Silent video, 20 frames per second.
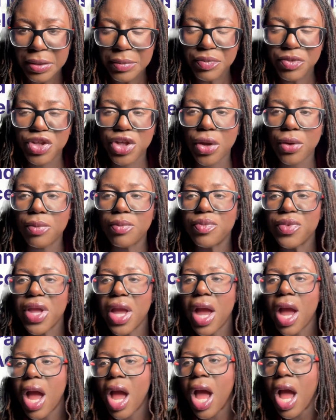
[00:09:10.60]
So
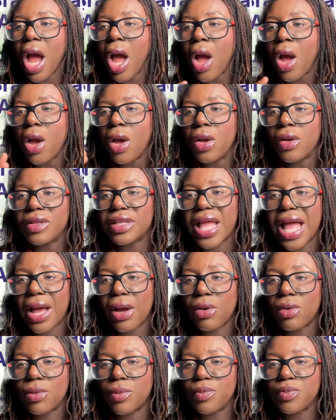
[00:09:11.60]

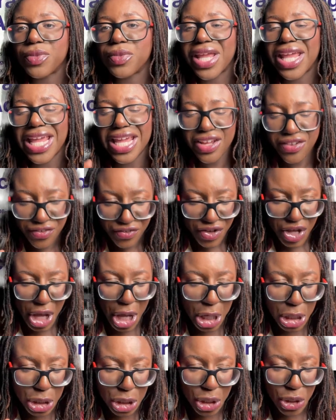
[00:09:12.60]
now,
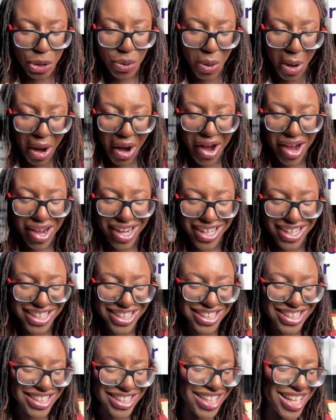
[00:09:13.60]
if you are
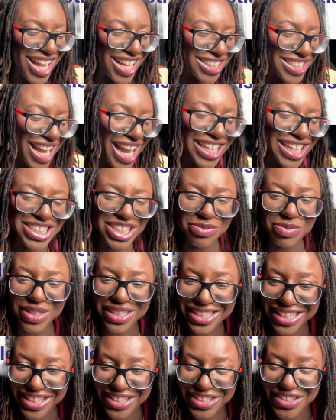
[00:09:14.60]
a
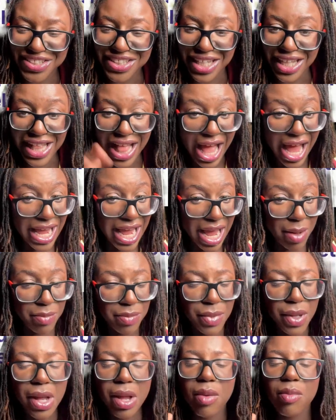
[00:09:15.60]
ChatGPT user, I
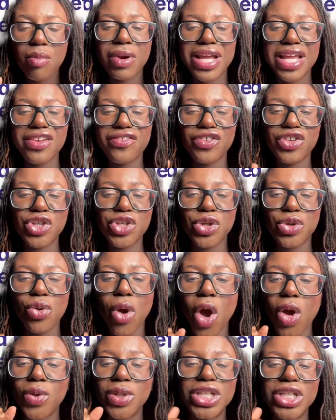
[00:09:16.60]
am, but if you
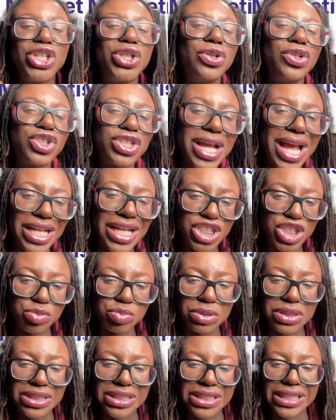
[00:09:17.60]
only use
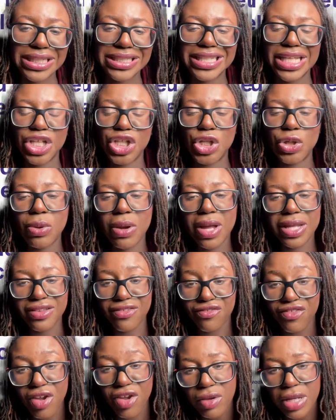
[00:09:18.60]
ChatGPT, then you're at the
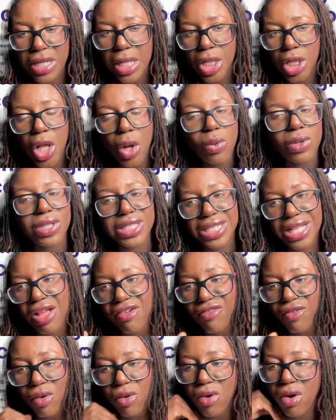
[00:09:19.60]
very lowest
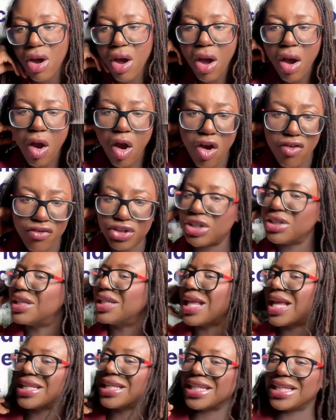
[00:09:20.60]
level of
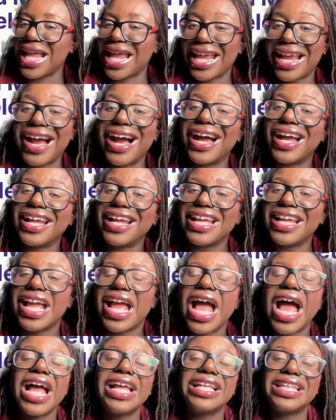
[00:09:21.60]
utilizing AI.
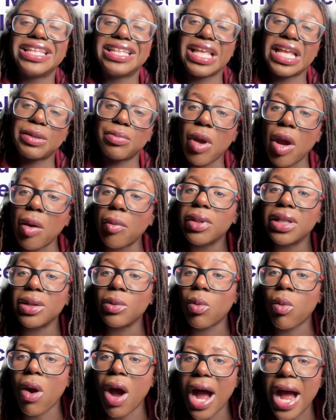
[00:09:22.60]
And that's probably
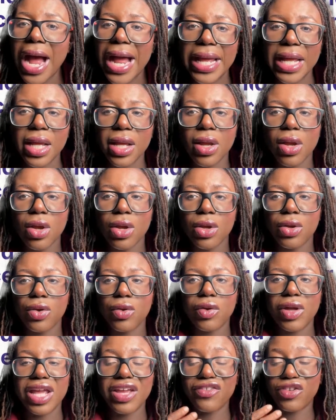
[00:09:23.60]
why,
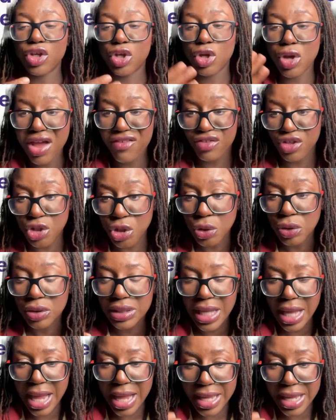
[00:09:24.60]
if you have used